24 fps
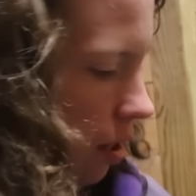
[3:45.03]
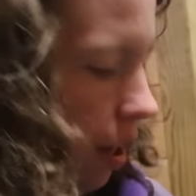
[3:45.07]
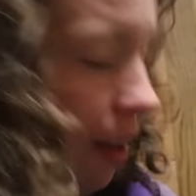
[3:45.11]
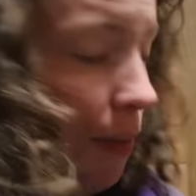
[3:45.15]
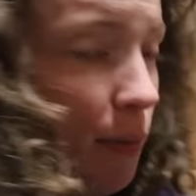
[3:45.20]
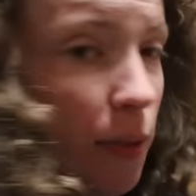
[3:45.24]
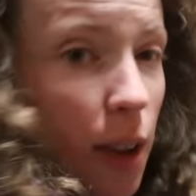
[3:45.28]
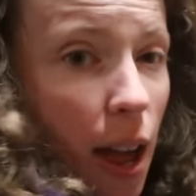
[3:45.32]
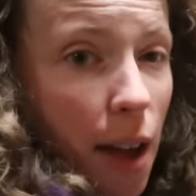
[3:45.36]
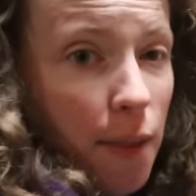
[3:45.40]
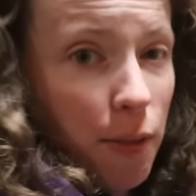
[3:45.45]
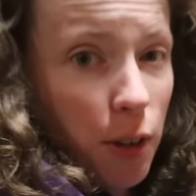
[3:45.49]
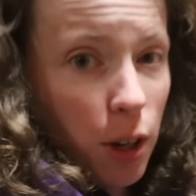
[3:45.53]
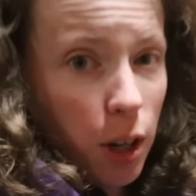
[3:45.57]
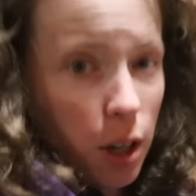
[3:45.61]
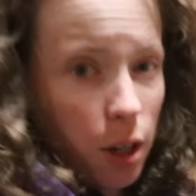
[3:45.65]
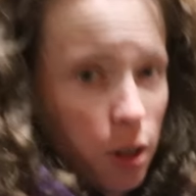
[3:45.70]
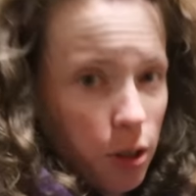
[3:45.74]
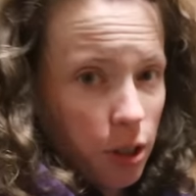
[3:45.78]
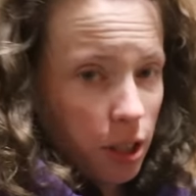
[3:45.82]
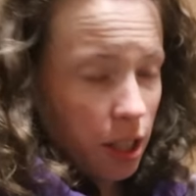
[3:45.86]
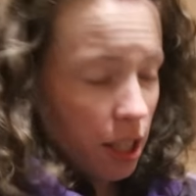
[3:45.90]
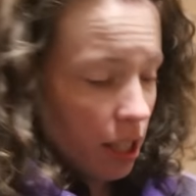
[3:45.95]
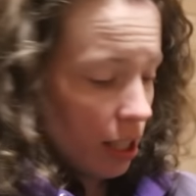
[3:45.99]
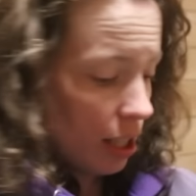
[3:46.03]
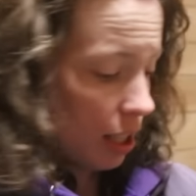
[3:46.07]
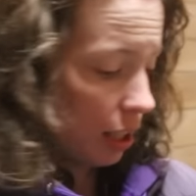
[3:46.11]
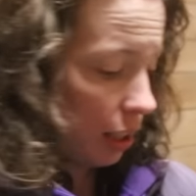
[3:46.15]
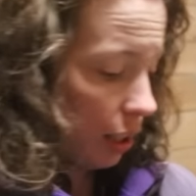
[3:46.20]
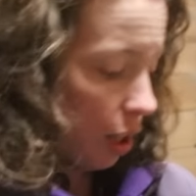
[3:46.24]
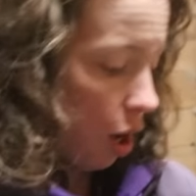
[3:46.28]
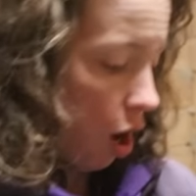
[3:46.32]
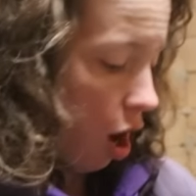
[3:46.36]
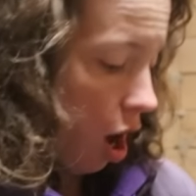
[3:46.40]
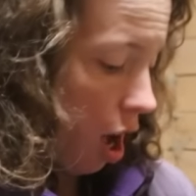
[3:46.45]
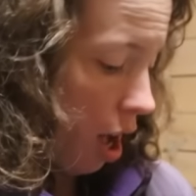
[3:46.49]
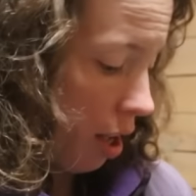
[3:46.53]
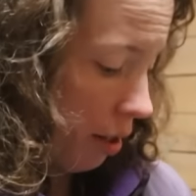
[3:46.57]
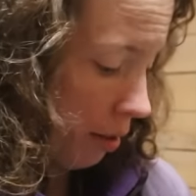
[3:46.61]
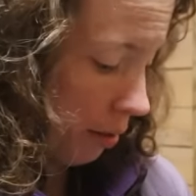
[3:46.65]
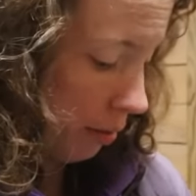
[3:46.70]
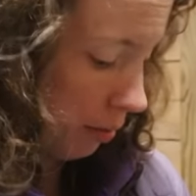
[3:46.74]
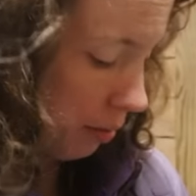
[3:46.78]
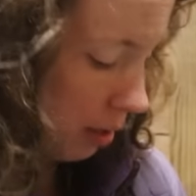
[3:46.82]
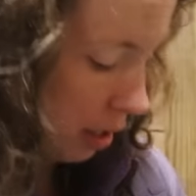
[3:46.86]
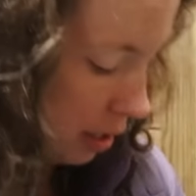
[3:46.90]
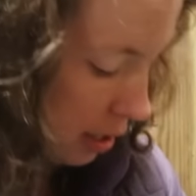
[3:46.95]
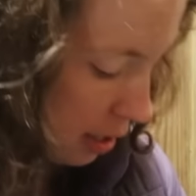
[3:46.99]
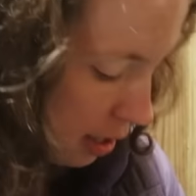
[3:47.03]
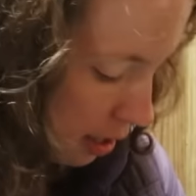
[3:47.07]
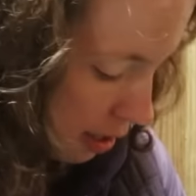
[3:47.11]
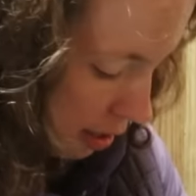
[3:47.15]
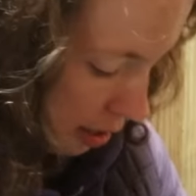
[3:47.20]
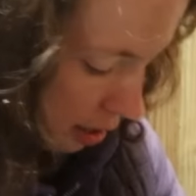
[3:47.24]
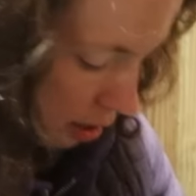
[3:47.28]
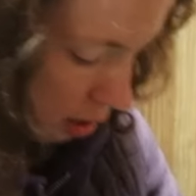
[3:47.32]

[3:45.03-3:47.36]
I've never used this claw. This is